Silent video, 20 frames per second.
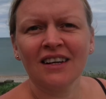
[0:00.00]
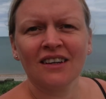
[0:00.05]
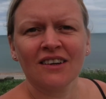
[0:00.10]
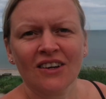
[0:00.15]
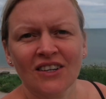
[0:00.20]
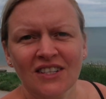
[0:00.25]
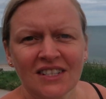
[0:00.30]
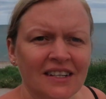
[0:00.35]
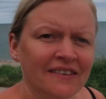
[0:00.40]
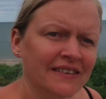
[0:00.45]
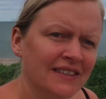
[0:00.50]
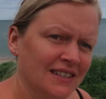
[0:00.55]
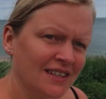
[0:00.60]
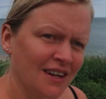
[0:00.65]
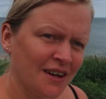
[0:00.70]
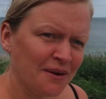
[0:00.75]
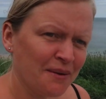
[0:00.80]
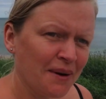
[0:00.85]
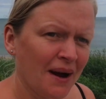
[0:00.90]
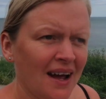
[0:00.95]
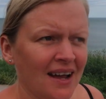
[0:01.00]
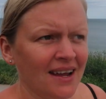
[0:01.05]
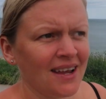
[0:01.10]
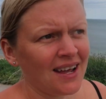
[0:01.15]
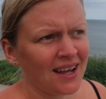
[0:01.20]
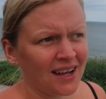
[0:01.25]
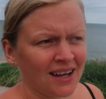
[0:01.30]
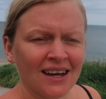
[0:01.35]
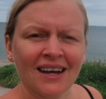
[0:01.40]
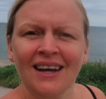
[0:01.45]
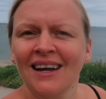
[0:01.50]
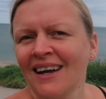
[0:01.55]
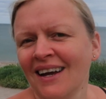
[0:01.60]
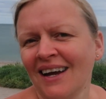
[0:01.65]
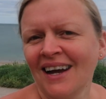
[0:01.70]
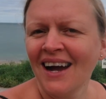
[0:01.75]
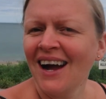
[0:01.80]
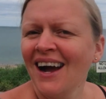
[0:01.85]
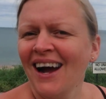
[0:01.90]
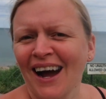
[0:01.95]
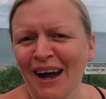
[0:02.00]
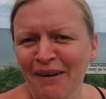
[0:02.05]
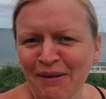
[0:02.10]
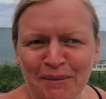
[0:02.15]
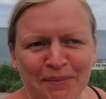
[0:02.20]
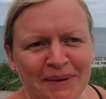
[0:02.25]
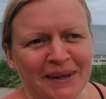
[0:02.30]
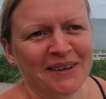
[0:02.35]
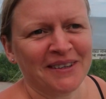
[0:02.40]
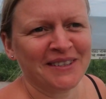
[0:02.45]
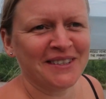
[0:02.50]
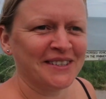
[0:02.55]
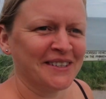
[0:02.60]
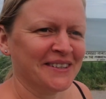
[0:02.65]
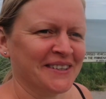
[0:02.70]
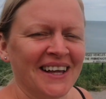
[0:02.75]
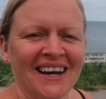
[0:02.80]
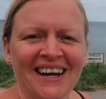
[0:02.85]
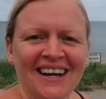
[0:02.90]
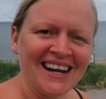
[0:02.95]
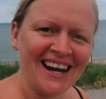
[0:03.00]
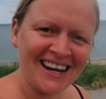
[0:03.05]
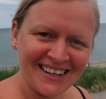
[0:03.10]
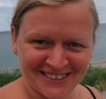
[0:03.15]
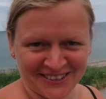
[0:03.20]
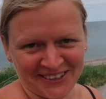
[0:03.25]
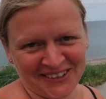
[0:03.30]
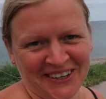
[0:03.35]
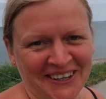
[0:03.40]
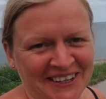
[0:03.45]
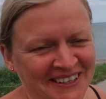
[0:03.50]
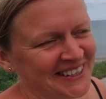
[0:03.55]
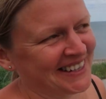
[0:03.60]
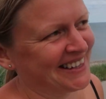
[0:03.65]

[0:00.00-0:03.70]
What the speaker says: Because there is no way I would be able to do that at all.